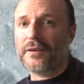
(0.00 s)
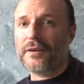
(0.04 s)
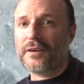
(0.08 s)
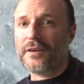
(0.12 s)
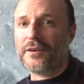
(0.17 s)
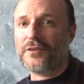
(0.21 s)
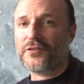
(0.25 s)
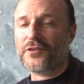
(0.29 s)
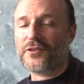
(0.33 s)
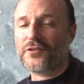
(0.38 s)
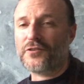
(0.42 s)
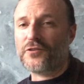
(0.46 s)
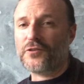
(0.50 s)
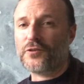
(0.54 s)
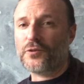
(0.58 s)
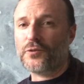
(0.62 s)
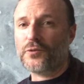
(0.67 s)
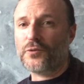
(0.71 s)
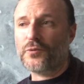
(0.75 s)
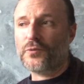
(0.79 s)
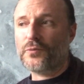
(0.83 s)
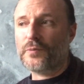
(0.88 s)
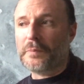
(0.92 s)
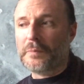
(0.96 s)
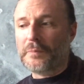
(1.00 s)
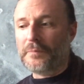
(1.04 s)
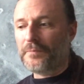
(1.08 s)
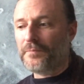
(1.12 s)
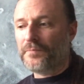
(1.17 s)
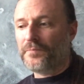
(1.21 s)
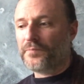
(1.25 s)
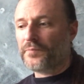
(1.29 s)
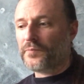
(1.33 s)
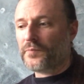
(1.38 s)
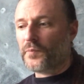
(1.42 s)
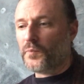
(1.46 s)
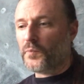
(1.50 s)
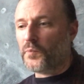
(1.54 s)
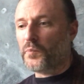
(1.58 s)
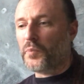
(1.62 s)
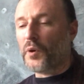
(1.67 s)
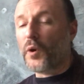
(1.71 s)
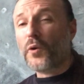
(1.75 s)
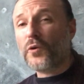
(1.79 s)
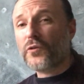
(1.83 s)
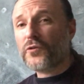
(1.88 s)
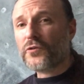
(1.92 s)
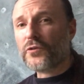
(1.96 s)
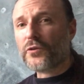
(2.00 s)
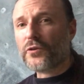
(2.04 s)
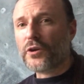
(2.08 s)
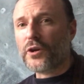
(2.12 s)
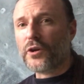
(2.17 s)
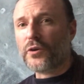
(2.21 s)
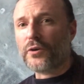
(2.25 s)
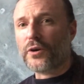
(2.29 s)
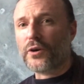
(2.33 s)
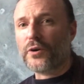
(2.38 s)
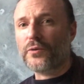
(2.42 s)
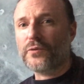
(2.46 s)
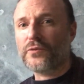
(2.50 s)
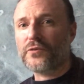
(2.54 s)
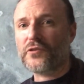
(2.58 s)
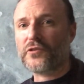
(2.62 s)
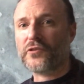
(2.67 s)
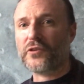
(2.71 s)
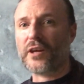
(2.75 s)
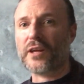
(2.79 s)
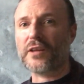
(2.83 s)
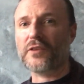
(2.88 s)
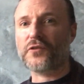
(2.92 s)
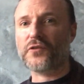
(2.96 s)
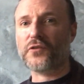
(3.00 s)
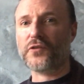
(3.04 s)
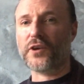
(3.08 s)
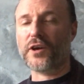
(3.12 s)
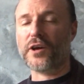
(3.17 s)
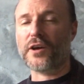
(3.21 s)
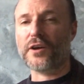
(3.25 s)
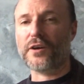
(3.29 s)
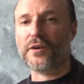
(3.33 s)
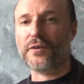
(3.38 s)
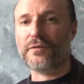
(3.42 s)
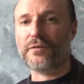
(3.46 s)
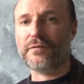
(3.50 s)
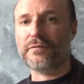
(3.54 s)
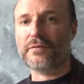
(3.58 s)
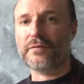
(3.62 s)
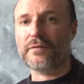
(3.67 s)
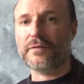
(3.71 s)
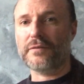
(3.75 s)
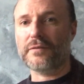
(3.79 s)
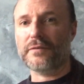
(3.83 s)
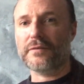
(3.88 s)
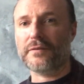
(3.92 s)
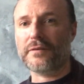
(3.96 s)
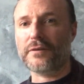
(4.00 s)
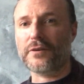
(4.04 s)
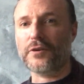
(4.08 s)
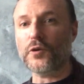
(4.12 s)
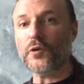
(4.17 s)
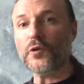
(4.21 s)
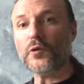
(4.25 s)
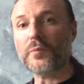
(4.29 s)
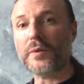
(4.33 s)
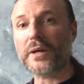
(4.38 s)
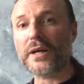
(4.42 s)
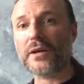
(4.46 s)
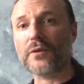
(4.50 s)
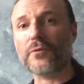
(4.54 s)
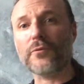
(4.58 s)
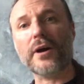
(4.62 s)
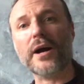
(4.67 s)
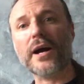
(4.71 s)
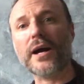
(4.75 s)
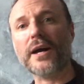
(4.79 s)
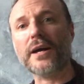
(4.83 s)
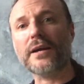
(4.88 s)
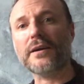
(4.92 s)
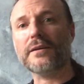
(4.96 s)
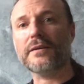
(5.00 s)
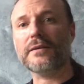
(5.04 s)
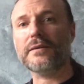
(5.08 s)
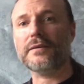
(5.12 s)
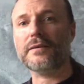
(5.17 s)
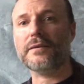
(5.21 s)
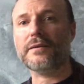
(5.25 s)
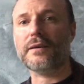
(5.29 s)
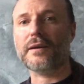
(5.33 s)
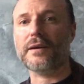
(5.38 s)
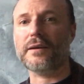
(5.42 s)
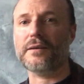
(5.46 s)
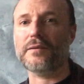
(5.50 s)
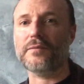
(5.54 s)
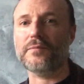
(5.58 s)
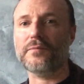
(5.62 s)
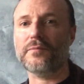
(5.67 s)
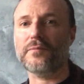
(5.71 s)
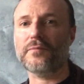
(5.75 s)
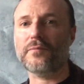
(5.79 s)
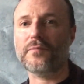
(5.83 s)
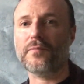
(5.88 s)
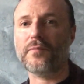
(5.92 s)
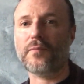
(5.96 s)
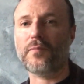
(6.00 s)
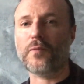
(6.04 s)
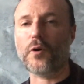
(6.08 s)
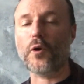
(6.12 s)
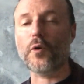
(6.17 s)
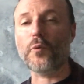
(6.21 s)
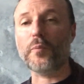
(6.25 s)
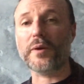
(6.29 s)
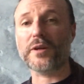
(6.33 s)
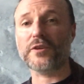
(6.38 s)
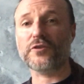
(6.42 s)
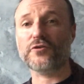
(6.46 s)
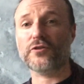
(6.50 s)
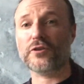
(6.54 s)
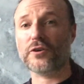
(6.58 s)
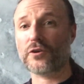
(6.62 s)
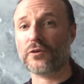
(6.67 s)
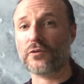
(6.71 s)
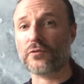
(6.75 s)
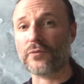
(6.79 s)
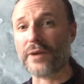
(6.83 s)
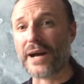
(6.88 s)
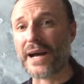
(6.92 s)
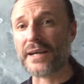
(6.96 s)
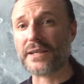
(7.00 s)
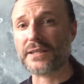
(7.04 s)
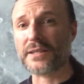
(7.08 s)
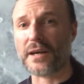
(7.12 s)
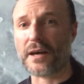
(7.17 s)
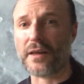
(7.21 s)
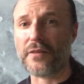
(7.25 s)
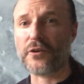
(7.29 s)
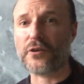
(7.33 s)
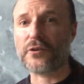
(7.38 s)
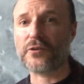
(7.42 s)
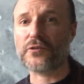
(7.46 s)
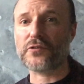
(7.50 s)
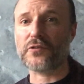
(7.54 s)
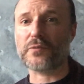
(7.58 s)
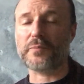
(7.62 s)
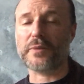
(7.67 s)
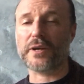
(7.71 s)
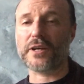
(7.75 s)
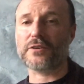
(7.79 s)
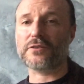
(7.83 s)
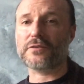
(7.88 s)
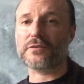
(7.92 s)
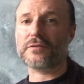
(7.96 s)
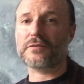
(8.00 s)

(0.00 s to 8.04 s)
to bolster your own sense of you being right and hoping to correct others and